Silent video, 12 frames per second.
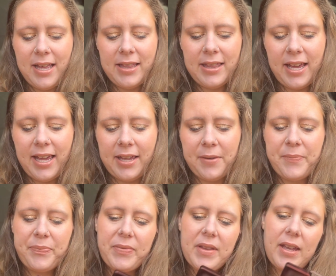Like,
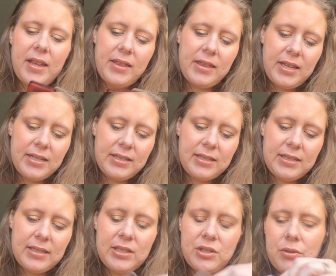this
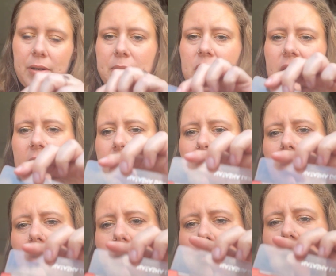strip shade,
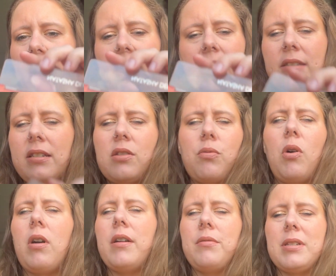I
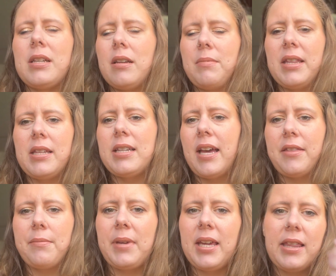swore it was going to be the death
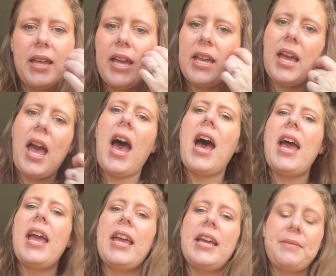of me. Like,
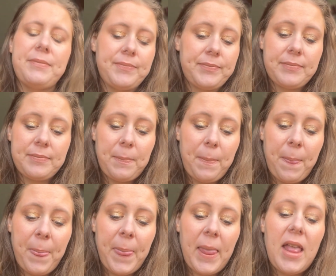I
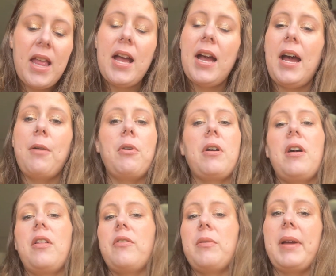wore it
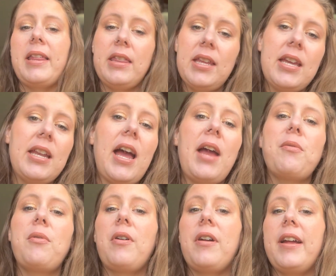all over my lid. I
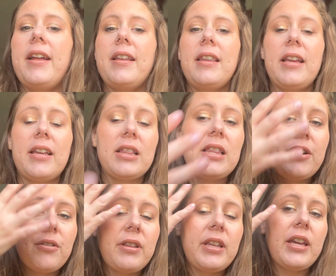wore it like
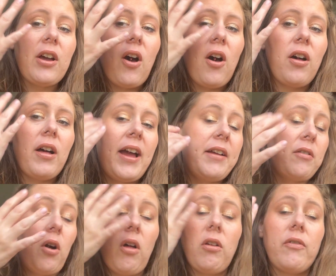literally all
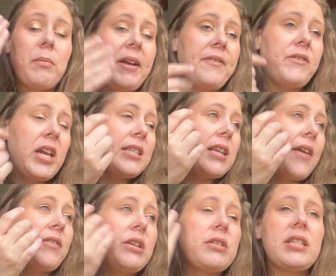over my face.
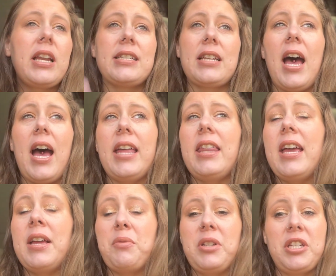I've used it as a
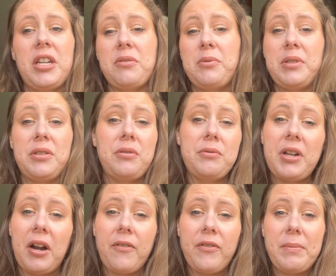highlight, which it was too
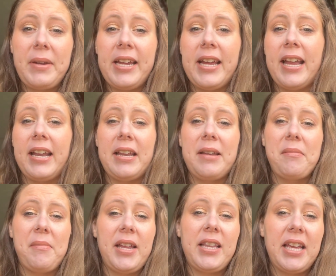dark for me, and it
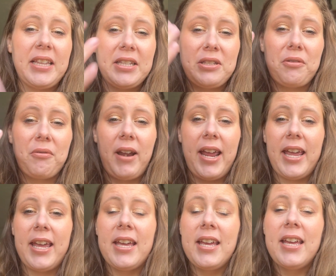made like this
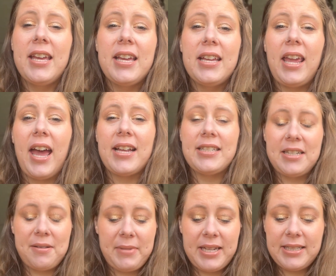gray cast
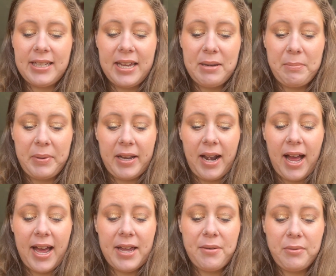on my skin, but
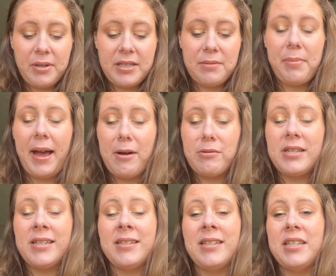I was bound
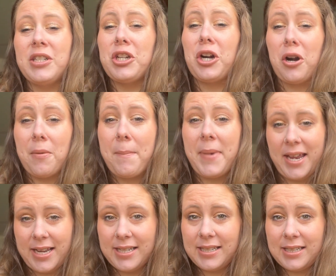and
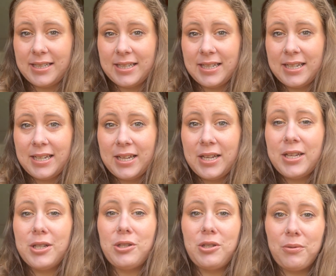determined
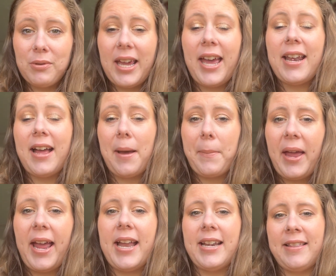to get a
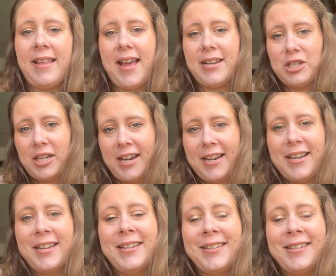pan in that shade.